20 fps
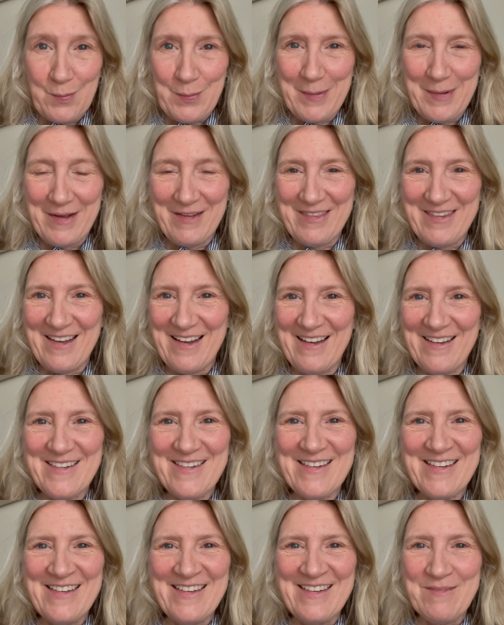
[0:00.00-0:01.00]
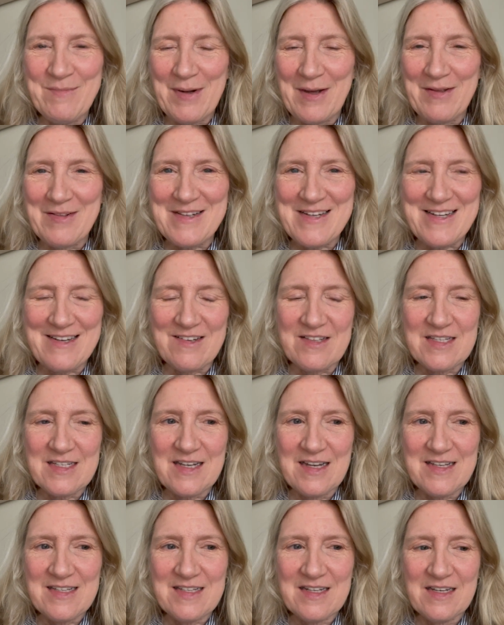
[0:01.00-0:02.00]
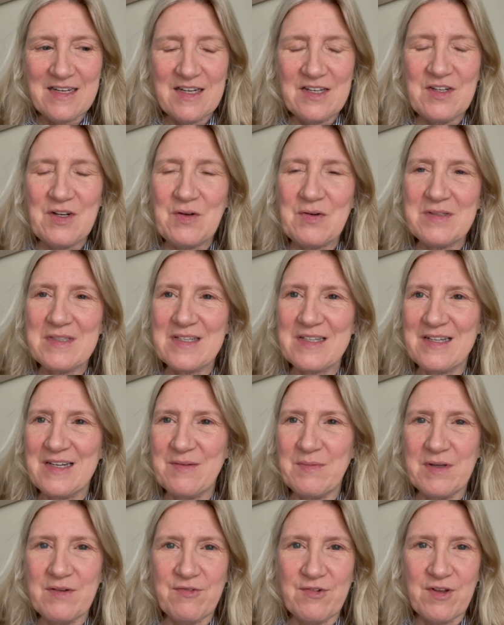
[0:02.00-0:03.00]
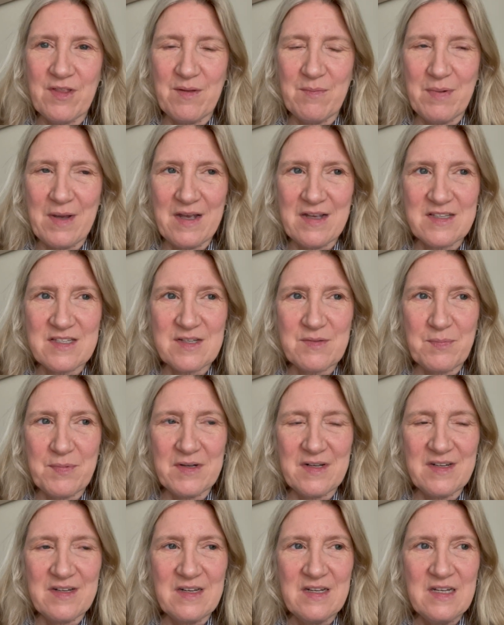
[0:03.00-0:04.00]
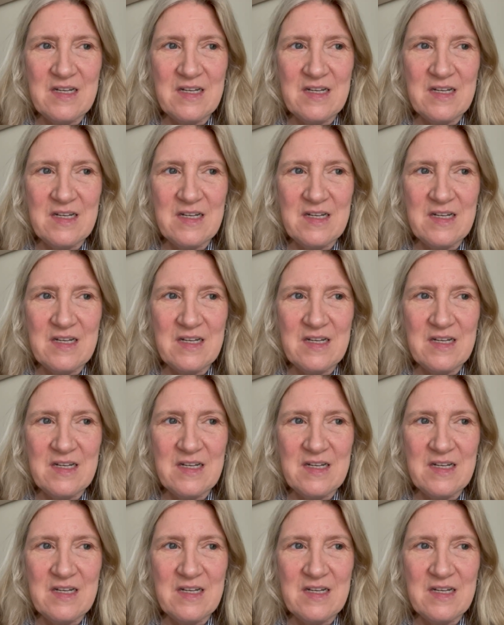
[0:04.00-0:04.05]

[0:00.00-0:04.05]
about that, about downsizing. I know it's going to be for the best, but